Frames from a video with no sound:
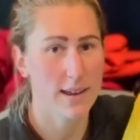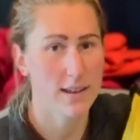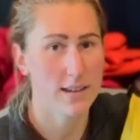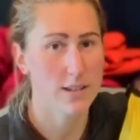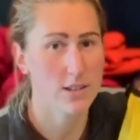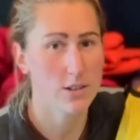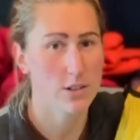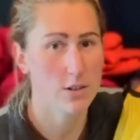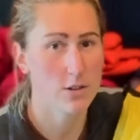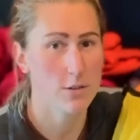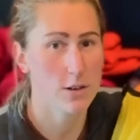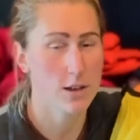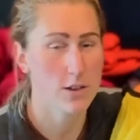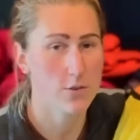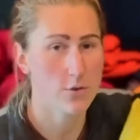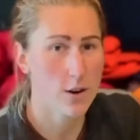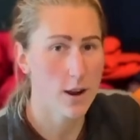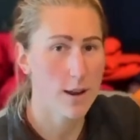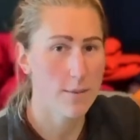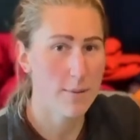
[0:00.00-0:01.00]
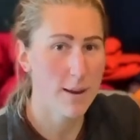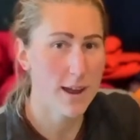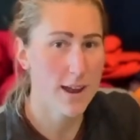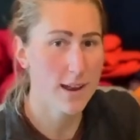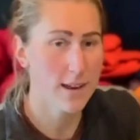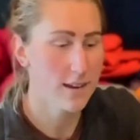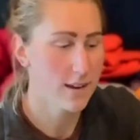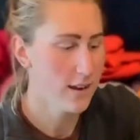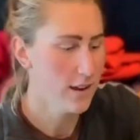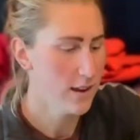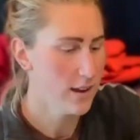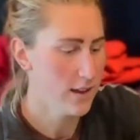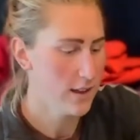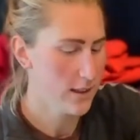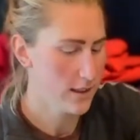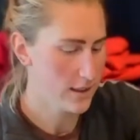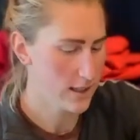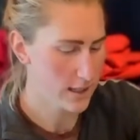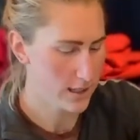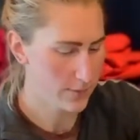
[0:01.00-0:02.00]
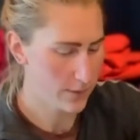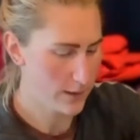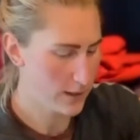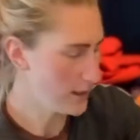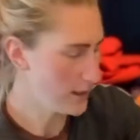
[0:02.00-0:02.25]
into a dry bag. This one